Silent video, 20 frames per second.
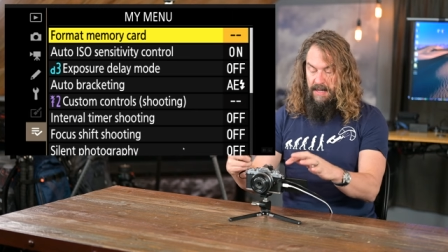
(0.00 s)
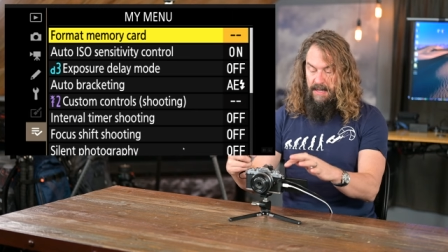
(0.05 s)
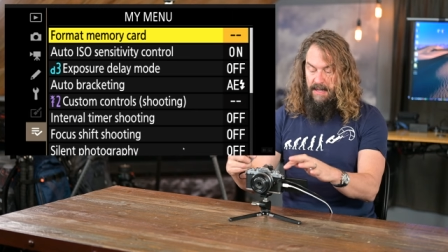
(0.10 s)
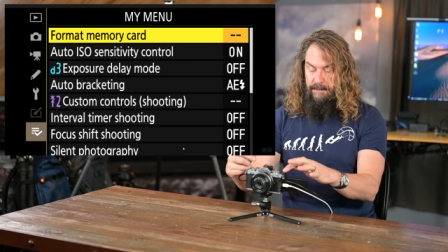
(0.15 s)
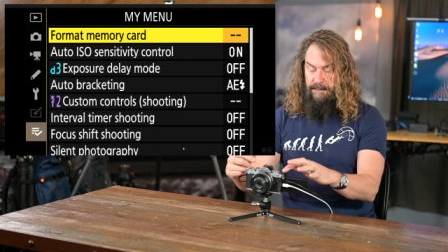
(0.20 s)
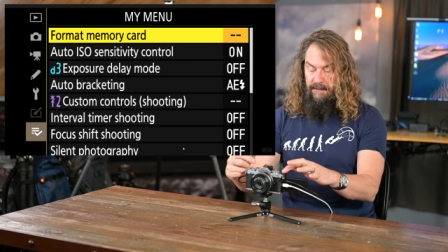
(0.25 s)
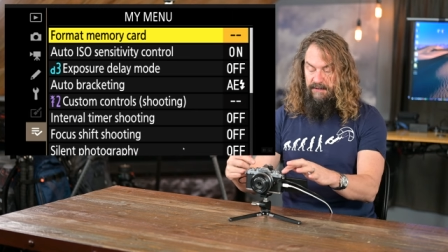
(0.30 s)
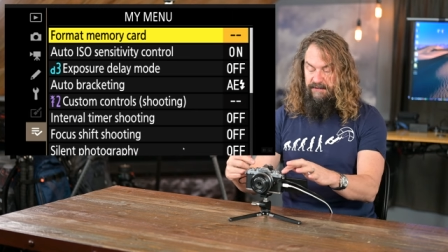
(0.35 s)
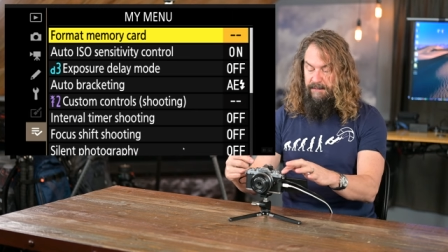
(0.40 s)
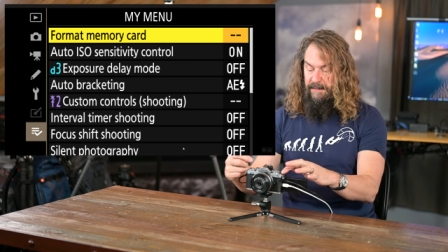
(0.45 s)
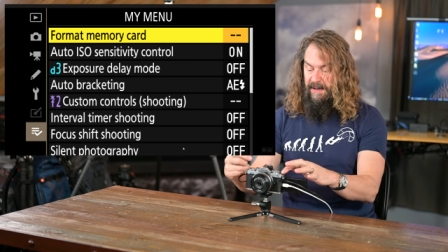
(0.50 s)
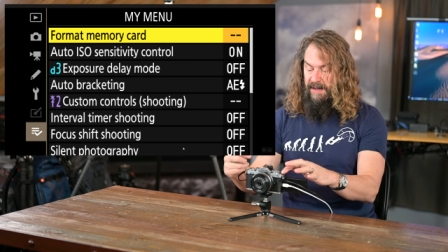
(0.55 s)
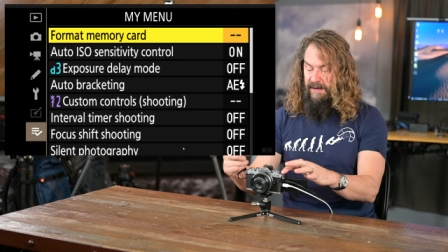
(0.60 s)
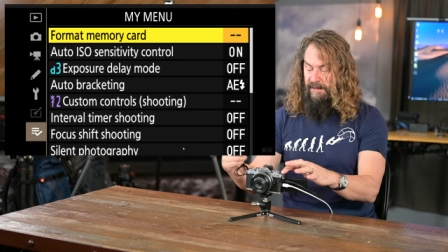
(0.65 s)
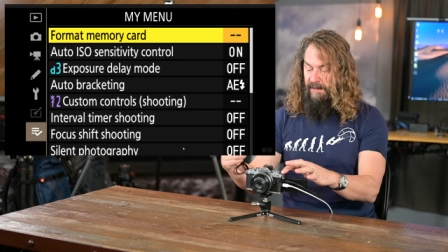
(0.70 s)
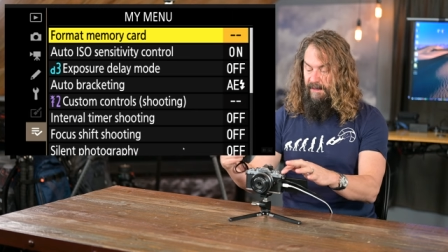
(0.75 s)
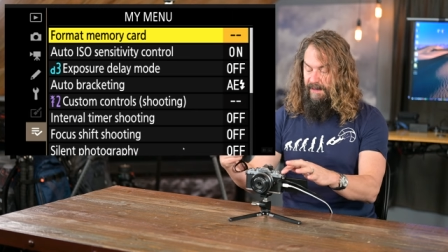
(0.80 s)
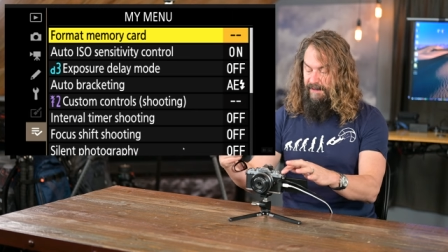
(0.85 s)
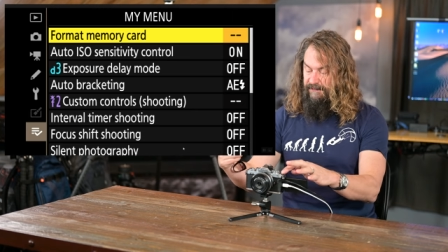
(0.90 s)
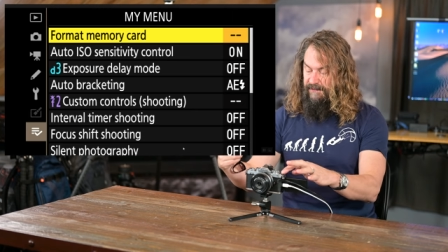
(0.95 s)
you push a button
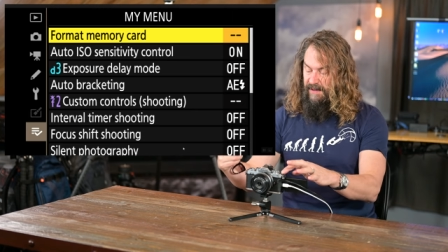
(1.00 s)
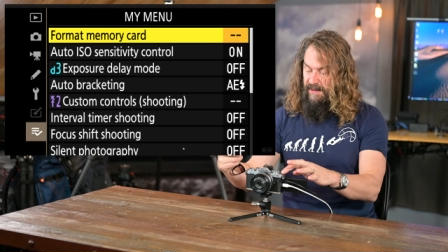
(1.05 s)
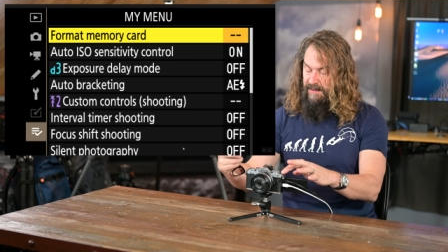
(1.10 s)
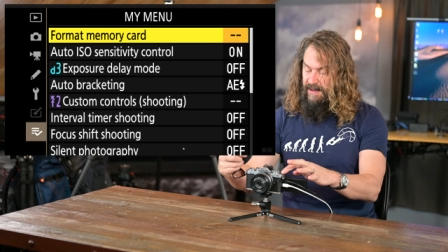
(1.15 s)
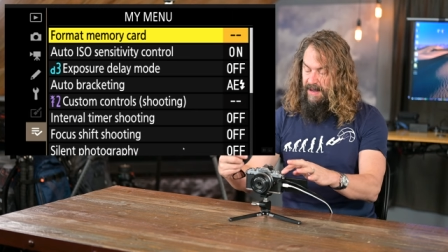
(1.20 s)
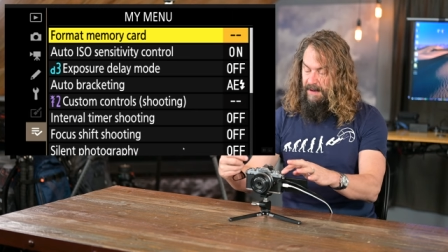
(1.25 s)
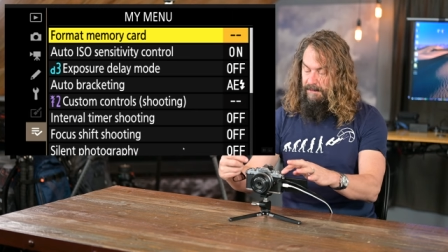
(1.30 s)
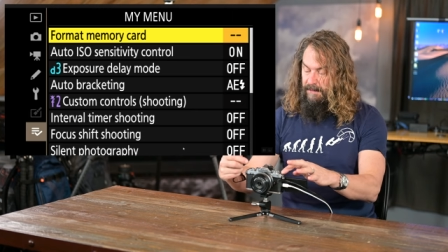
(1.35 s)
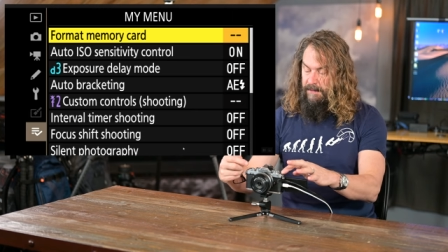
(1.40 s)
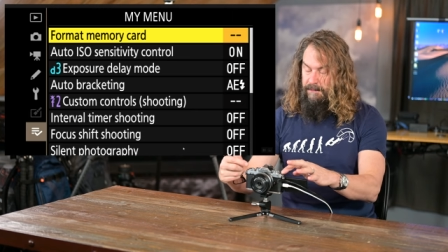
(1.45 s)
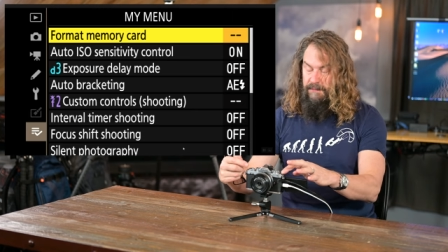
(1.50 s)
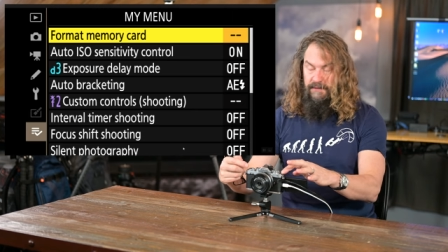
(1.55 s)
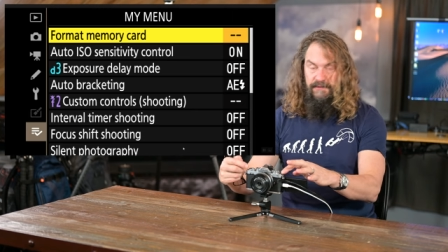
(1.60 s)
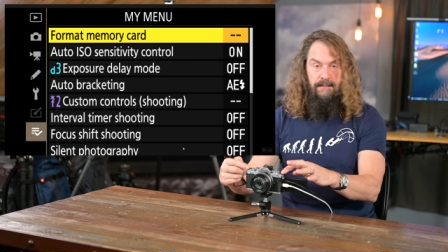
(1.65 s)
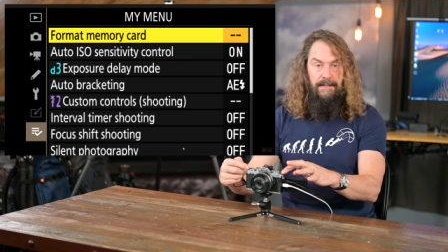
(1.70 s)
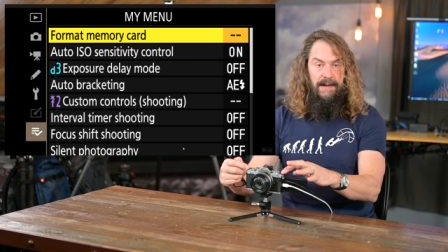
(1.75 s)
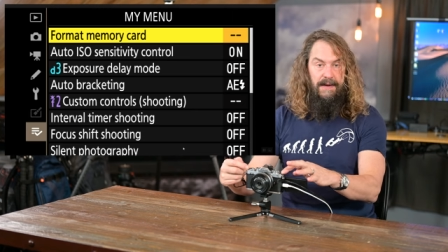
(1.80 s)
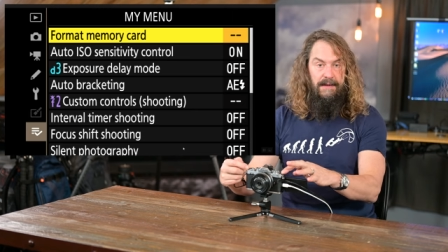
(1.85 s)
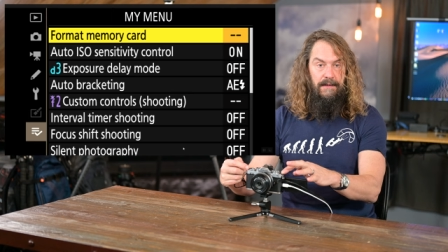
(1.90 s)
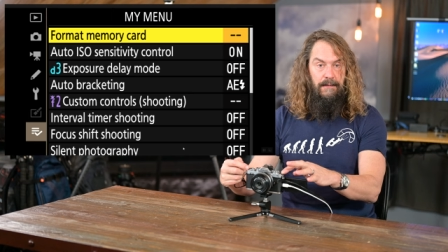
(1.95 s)
on the left side of the camera, you push
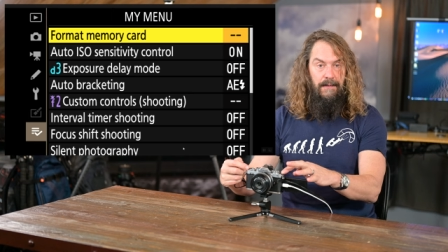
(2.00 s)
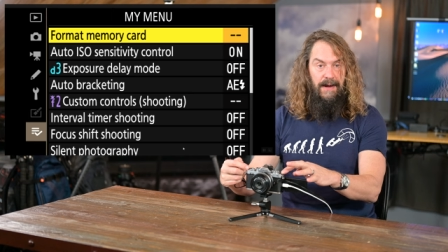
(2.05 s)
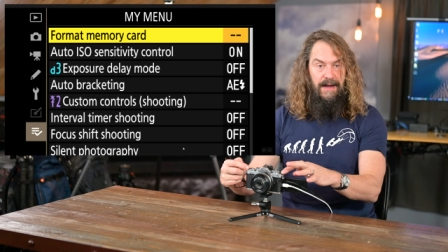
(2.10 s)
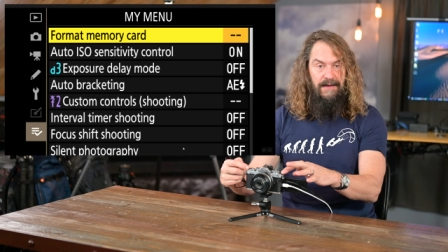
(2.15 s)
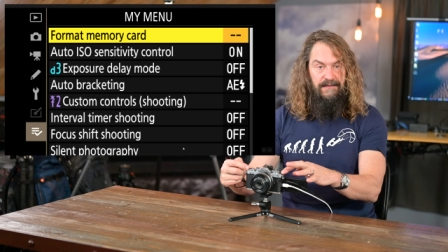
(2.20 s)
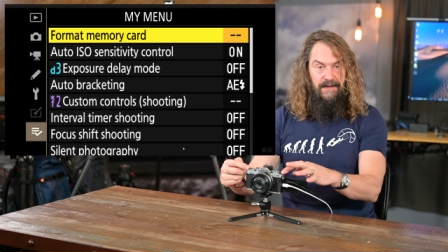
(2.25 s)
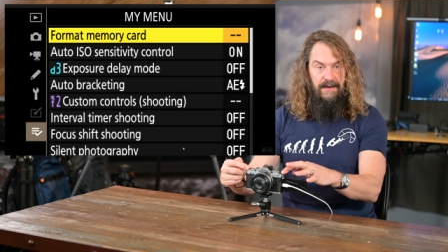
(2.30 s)
a button on the right